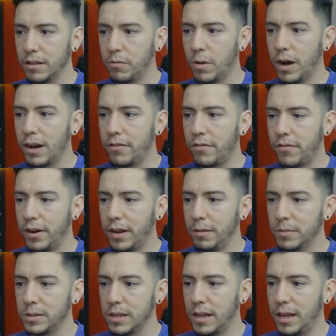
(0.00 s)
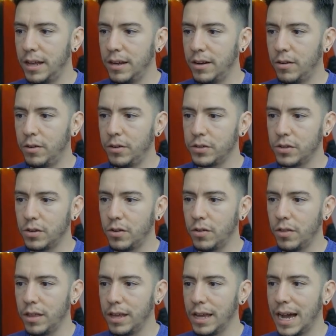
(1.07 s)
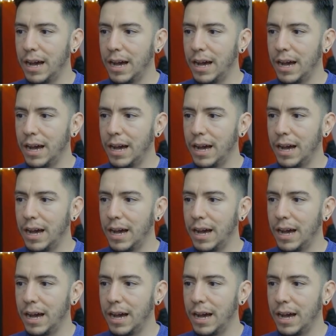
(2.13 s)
wireframes and also the